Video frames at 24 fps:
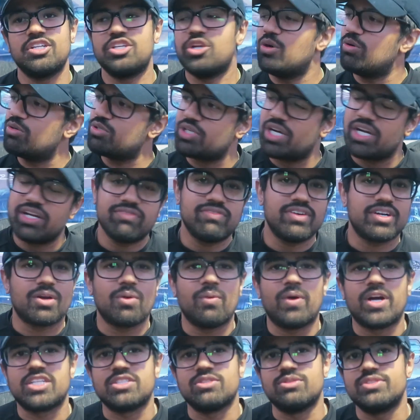Don't try to
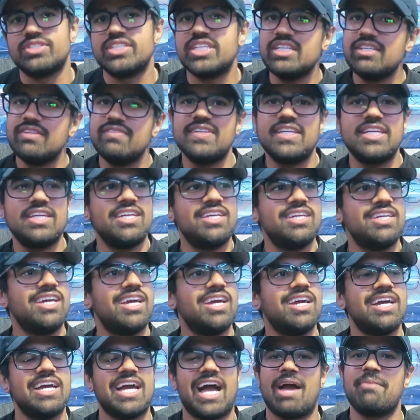fucking watch no
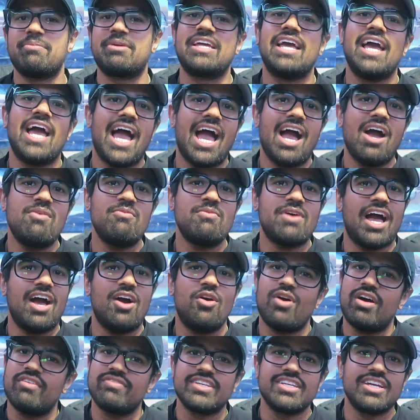TV. I mean, how
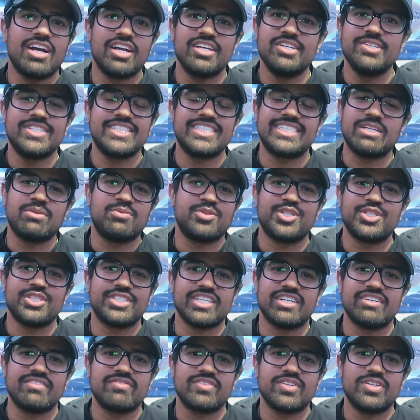often are you just sitting with
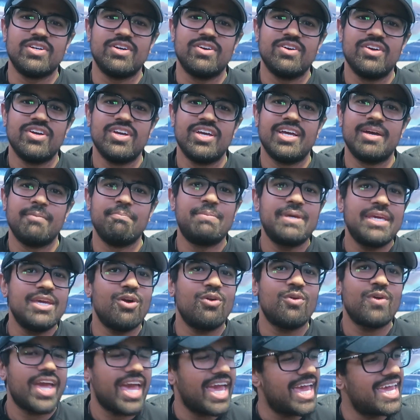yourself, you know?
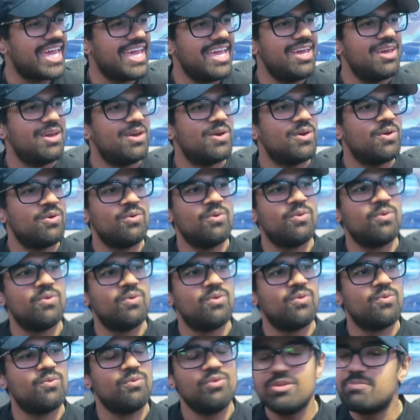Be okay
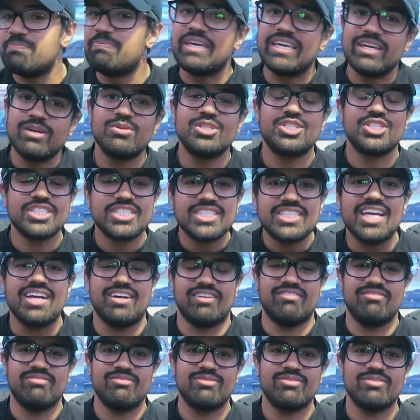with being with
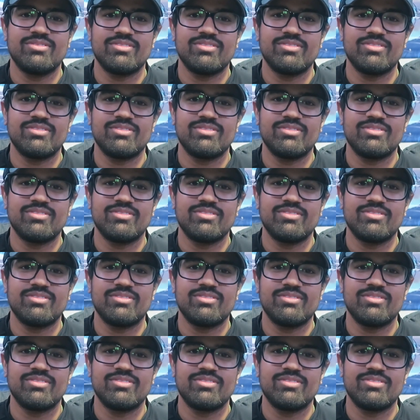yourself.